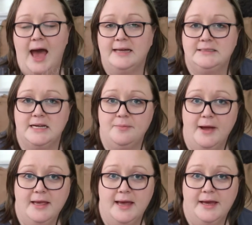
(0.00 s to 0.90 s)
I did
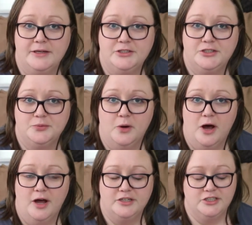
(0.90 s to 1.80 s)
my gauge
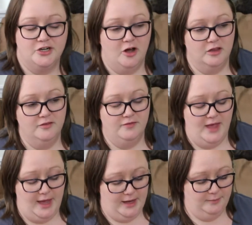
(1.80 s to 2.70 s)
swatch and all of
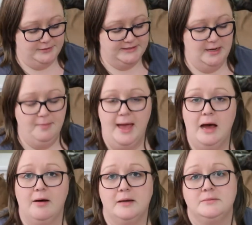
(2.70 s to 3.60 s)
that.
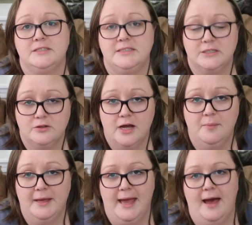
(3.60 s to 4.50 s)
Somehow I'm still
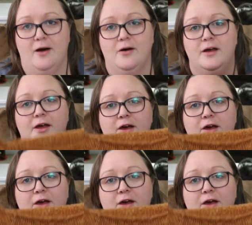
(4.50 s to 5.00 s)
coming out